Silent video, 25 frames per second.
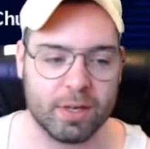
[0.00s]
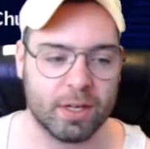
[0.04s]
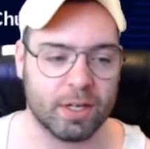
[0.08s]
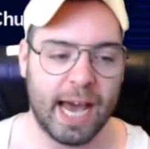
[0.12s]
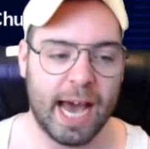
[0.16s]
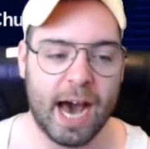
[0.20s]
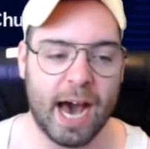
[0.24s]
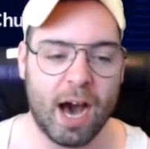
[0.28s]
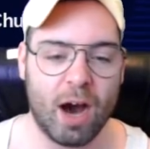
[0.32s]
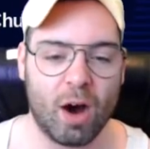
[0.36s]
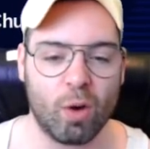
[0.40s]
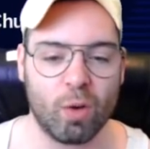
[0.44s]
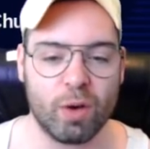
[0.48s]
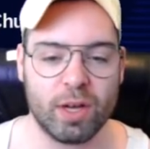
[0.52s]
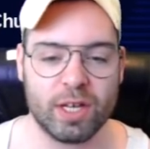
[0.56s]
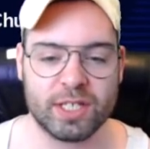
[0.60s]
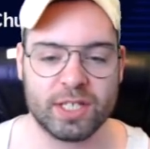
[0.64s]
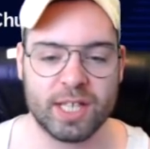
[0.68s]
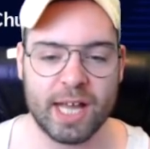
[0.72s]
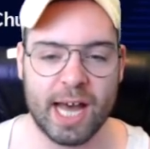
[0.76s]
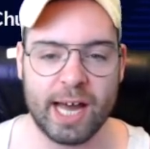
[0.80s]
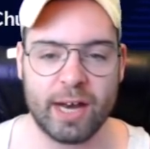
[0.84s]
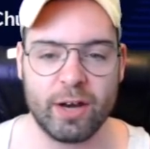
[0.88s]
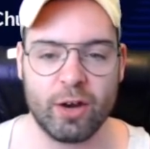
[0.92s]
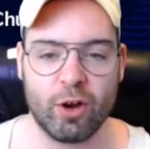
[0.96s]
How is
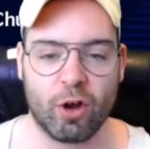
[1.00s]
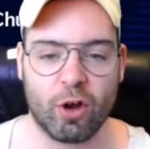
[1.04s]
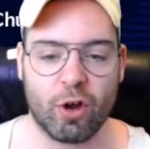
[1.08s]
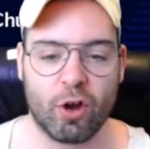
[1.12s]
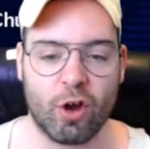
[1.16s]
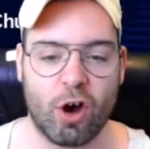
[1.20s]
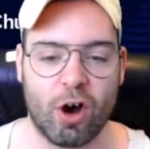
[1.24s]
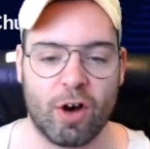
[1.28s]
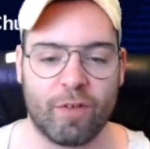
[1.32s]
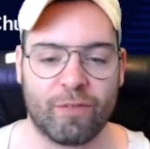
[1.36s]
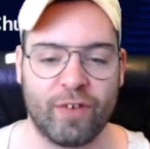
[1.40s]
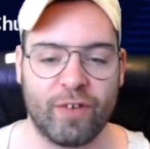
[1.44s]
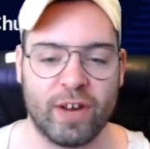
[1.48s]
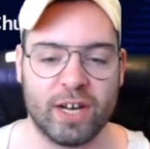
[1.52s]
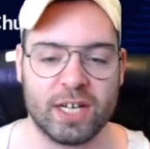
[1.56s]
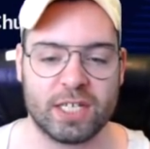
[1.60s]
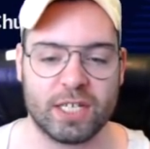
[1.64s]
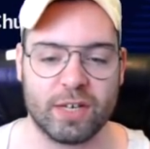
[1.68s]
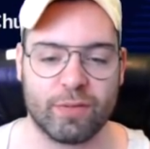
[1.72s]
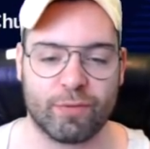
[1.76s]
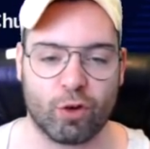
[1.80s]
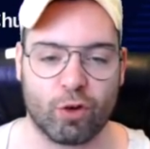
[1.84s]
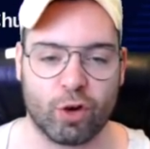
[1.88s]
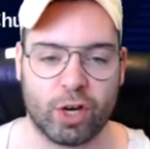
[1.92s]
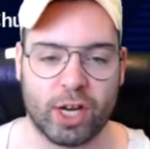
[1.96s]
that not
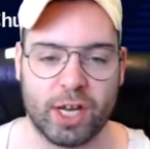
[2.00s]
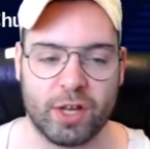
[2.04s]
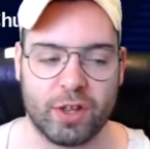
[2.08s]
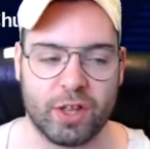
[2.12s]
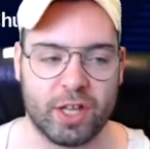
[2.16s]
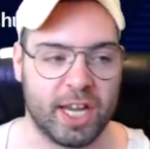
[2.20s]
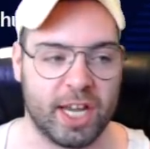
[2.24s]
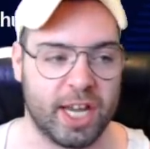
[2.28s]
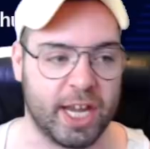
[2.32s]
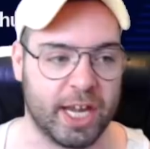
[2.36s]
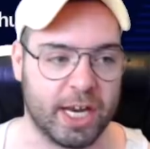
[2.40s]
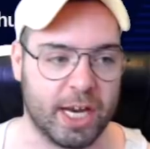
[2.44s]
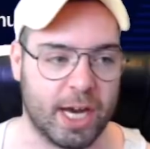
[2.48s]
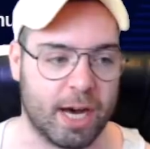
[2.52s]
offensive rookie of the year